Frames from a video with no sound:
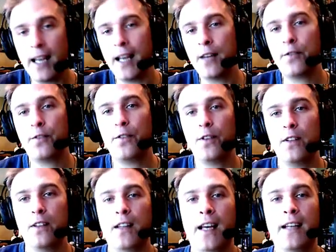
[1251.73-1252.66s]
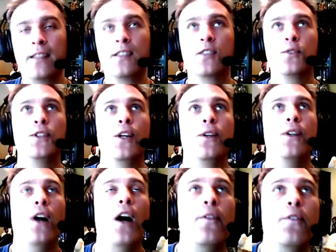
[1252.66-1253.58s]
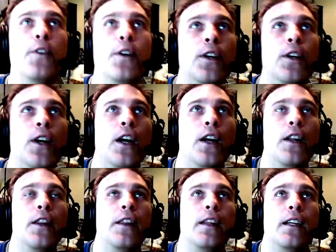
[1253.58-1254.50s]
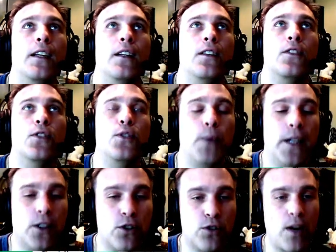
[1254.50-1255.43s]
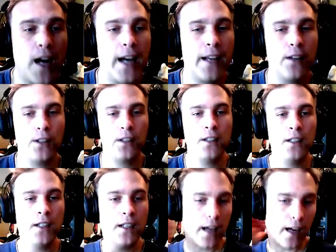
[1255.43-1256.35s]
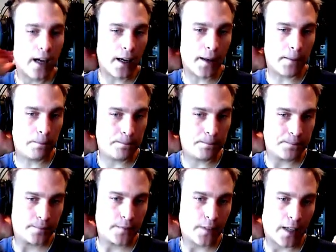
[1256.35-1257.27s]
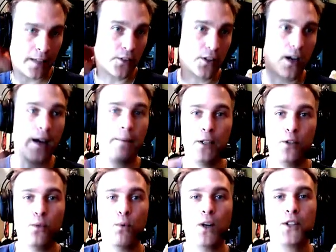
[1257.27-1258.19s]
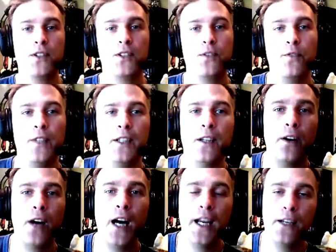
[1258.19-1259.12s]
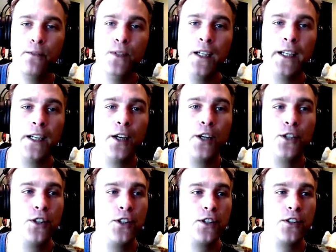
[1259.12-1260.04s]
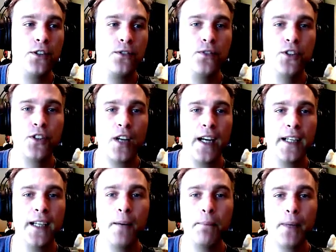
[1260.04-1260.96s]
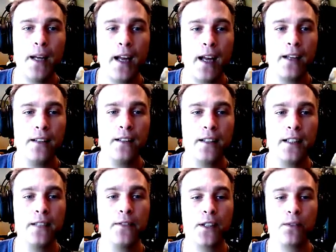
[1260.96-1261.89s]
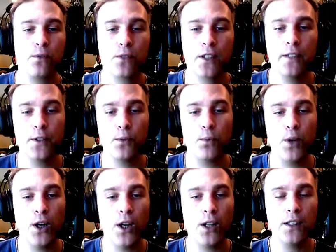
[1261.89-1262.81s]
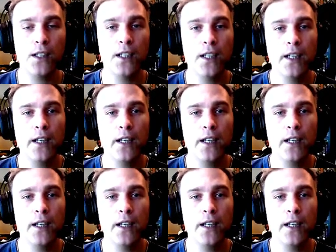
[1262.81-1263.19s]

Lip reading: If they still don't offer the 2-week trial at the time that you watch this video, I really urge you to sign up and give it a whirl.